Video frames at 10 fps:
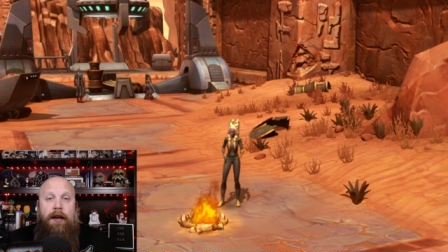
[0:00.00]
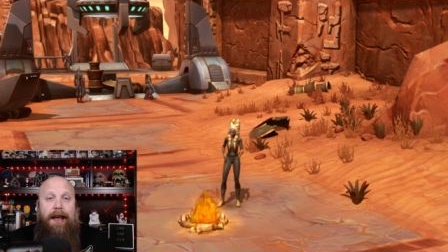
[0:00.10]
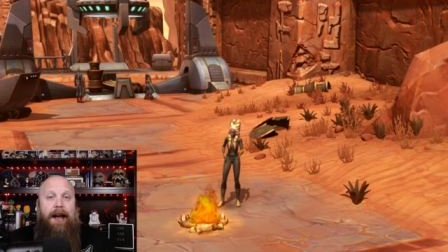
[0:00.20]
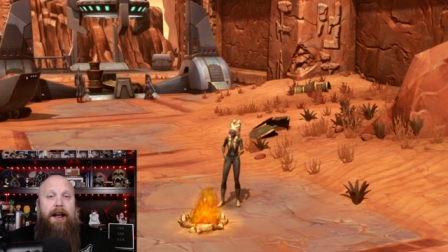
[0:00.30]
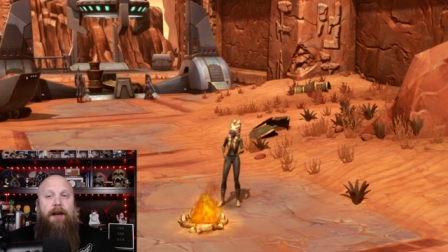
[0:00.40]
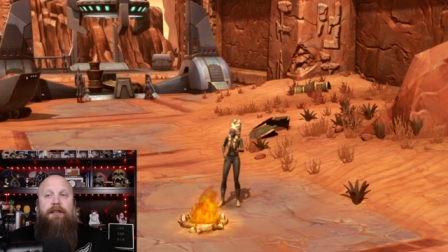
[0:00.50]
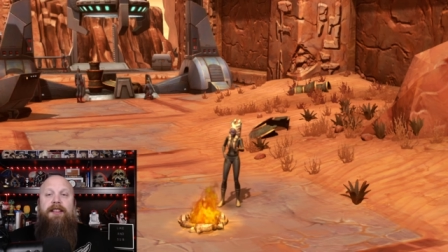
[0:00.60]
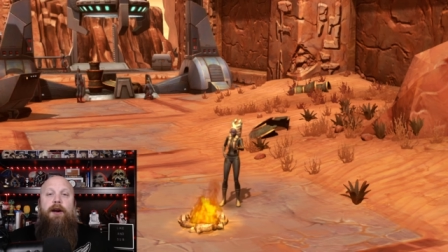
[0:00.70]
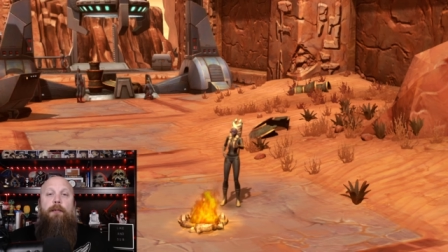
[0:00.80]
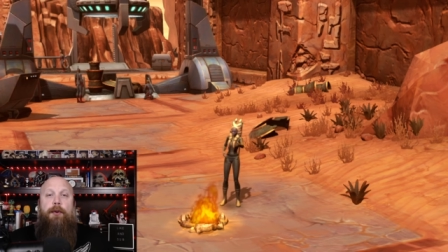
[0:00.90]
Yeah, you have a
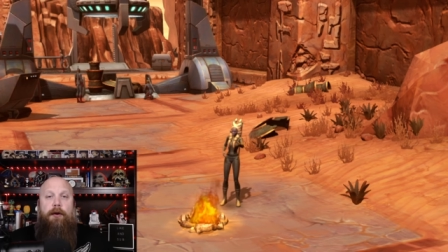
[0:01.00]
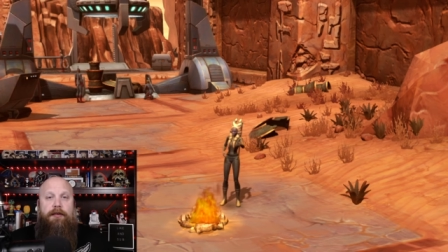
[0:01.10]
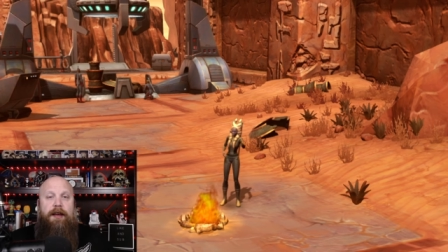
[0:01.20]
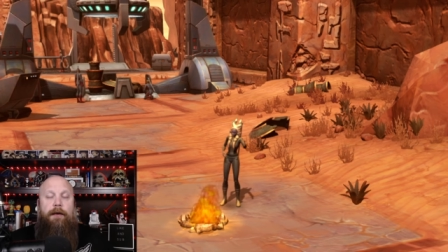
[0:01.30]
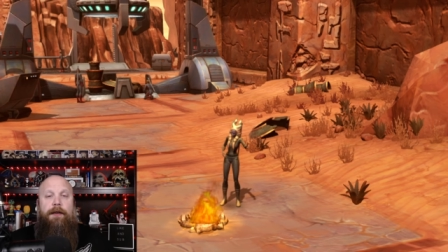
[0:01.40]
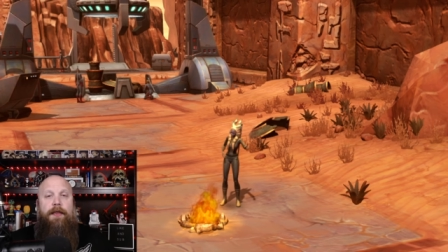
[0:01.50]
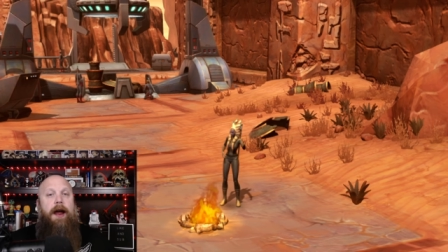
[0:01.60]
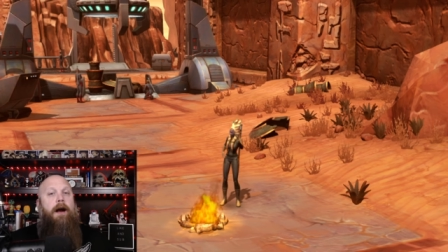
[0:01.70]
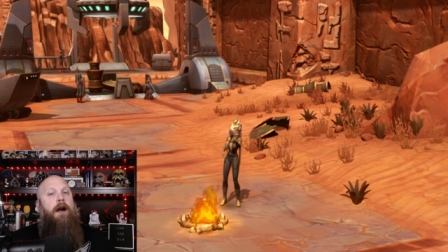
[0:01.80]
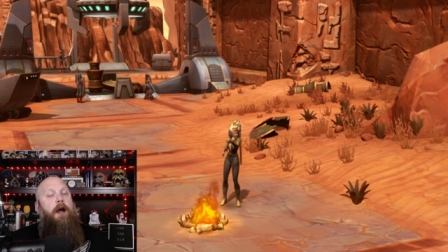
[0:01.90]
little perks here and
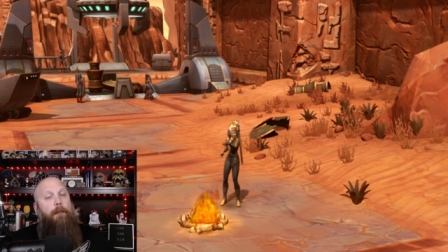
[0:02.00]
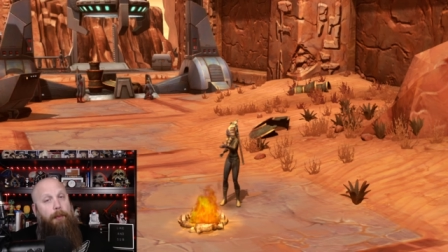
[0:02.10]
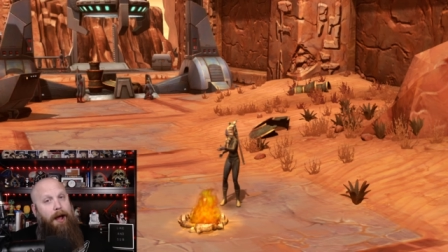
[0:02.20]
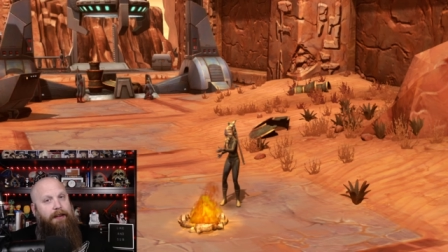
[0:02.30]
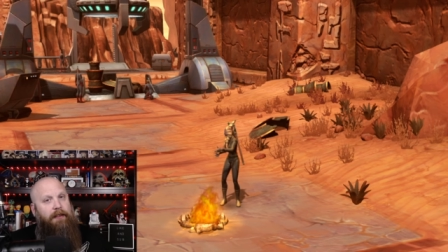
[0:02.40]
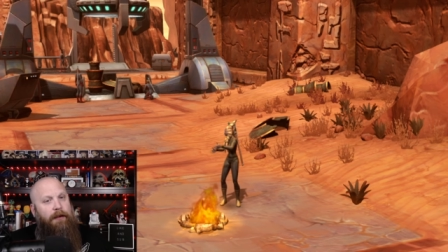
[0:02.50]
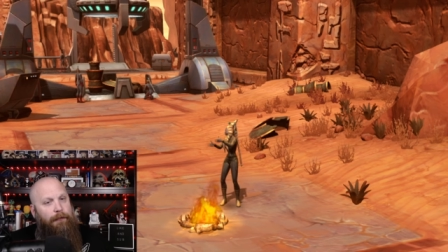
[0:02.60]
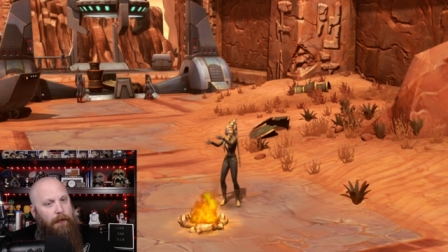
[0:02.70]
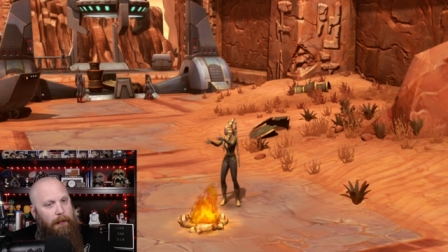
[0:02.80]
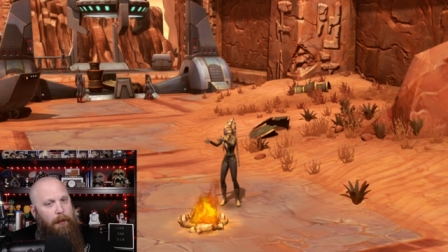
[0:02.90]
there, but
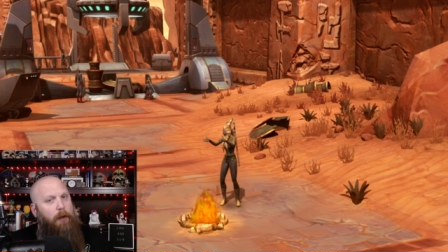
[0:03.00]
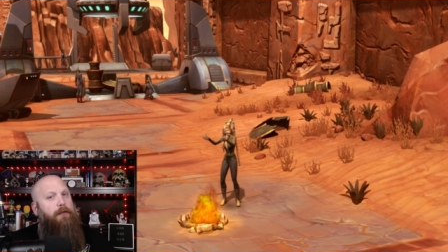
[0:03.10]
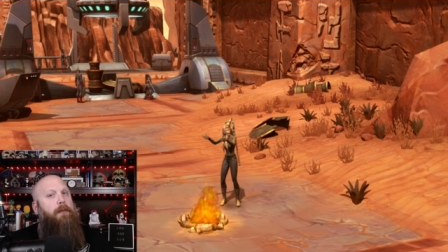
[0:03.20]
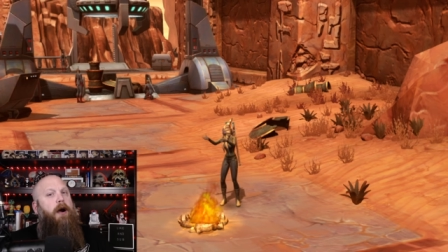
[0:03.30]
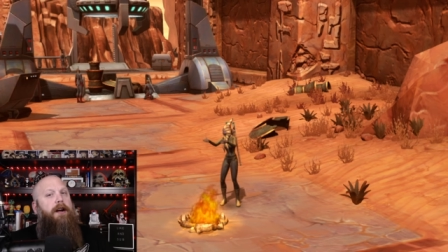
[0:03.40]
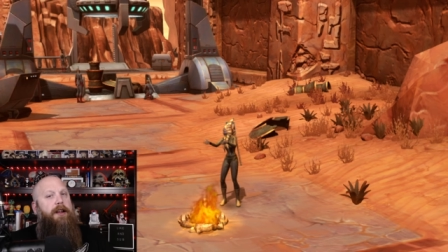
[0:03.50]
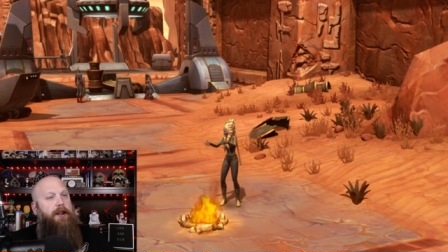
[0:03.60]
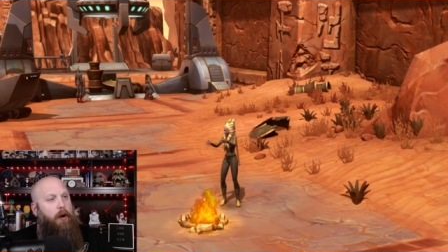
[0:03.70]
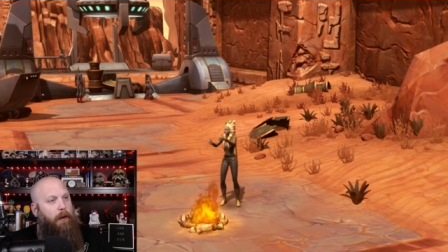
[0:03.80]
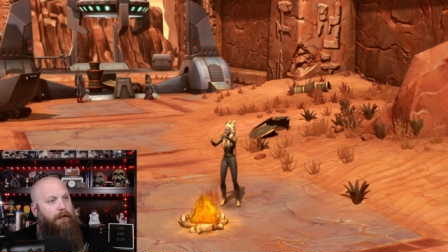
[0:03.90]
for the most part,
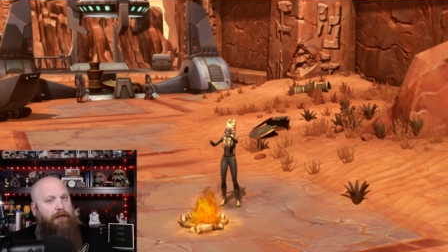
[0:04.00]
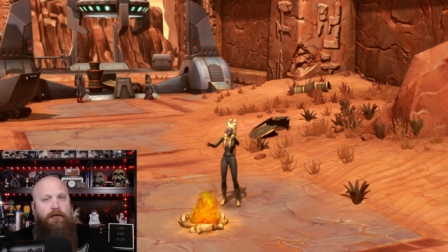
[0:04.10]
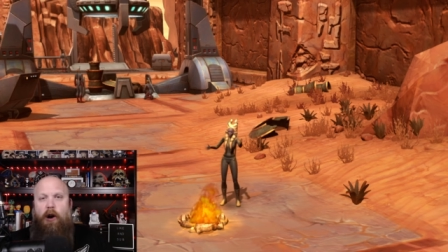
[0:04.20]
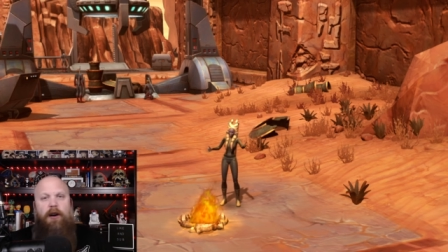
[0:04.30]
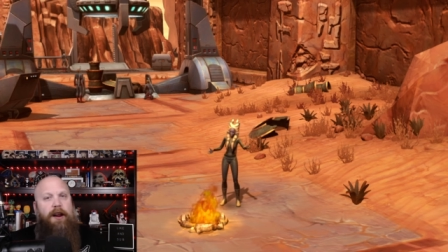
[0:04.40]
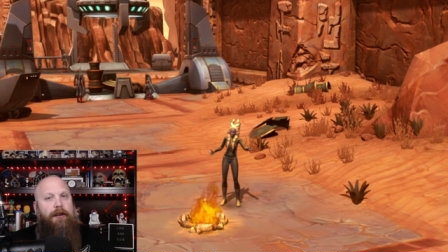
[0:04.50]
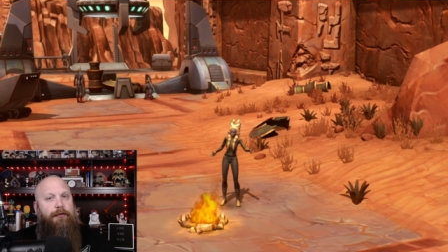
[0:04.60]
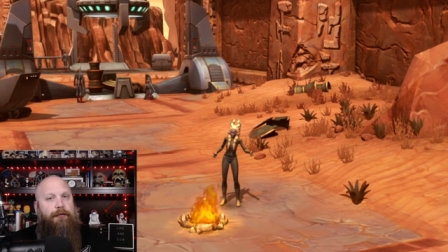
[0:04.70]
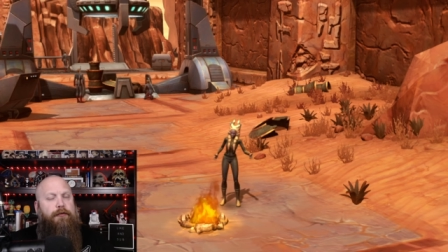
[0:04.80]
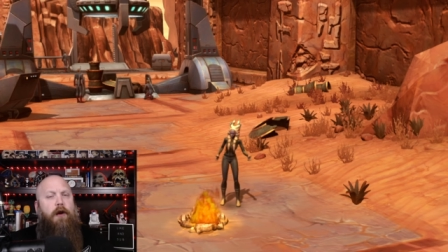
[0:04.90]
you're starting
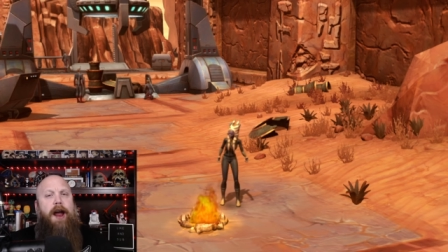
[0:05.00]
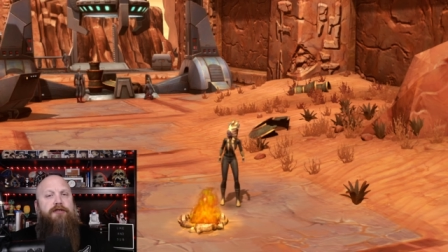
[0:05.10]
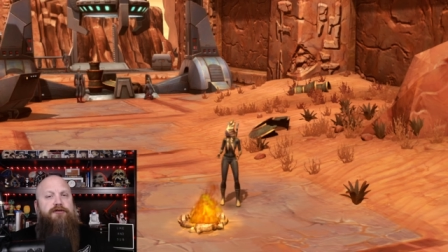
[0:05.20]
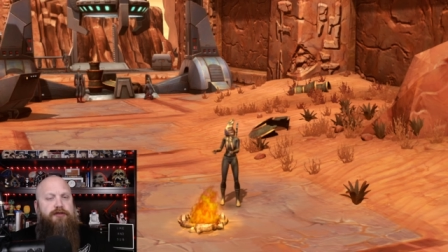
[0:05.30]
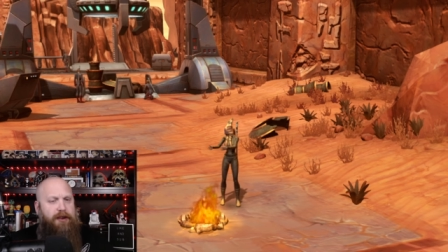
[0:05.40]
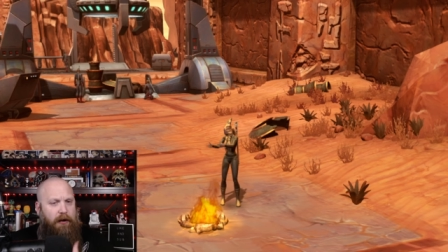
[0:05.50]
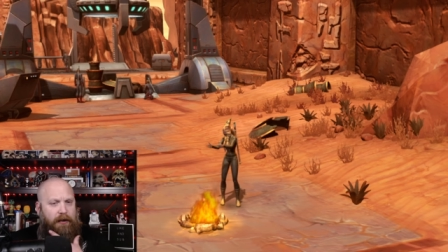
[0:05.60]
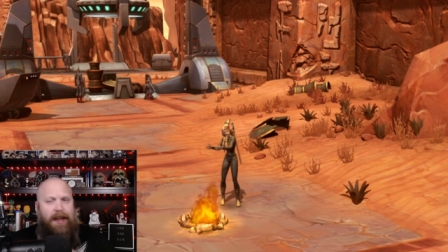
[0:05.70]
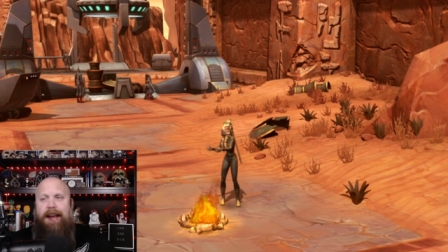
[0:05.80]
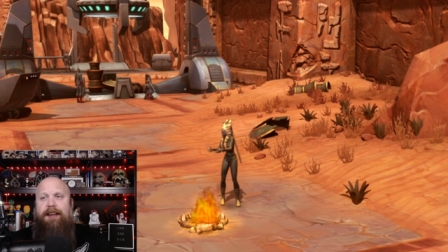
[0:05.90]
fresh. Your
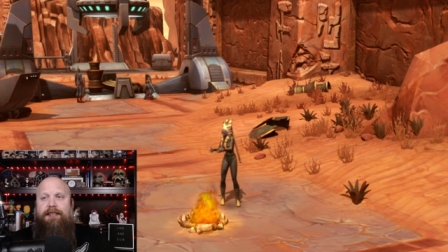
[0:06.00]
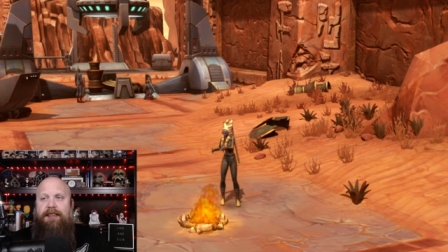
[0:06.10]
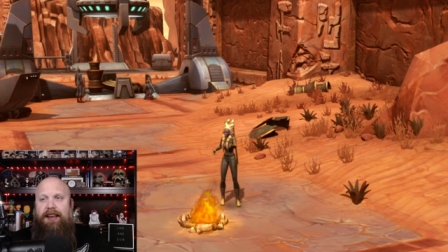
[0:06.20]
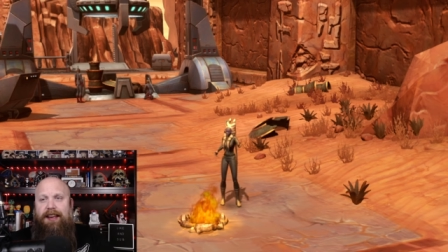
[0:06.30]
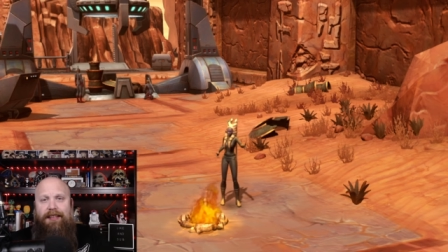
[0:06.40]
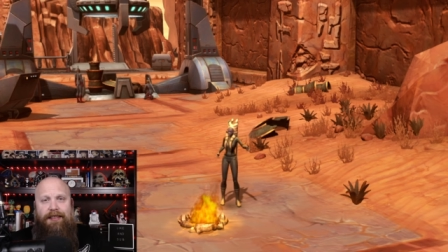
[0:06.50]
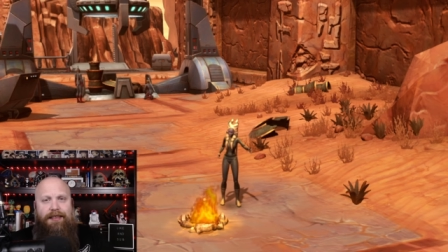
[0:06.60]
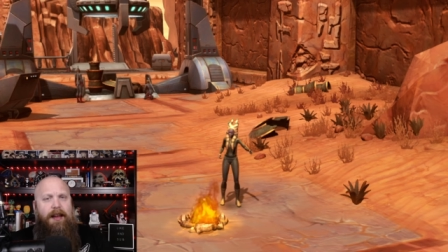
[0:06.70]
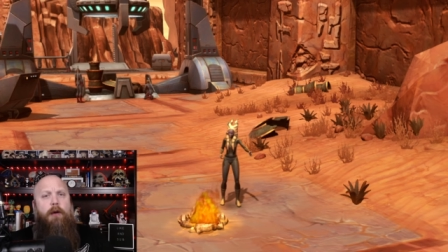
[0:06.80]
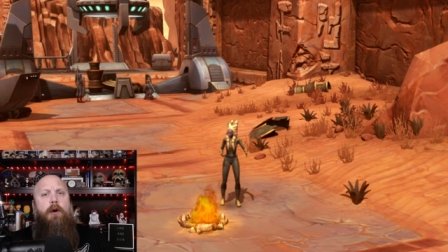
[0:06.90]
legacy is
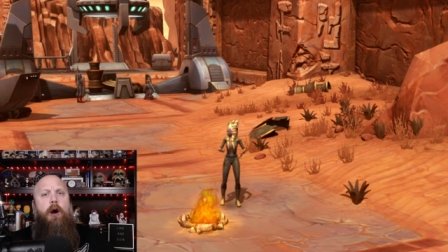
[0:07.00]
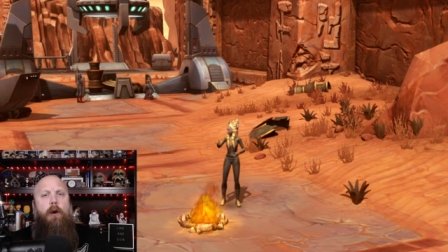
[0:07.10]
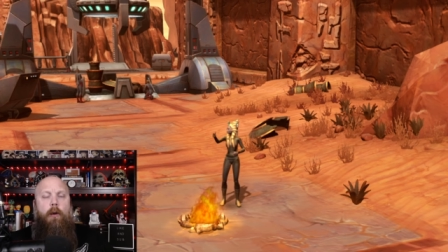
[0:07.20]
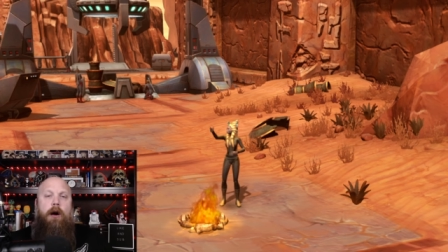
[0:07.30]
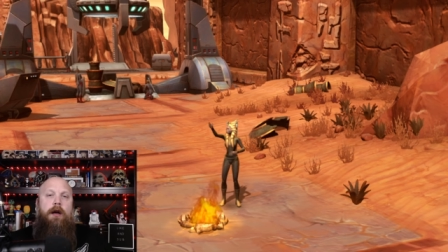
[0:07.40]
zero.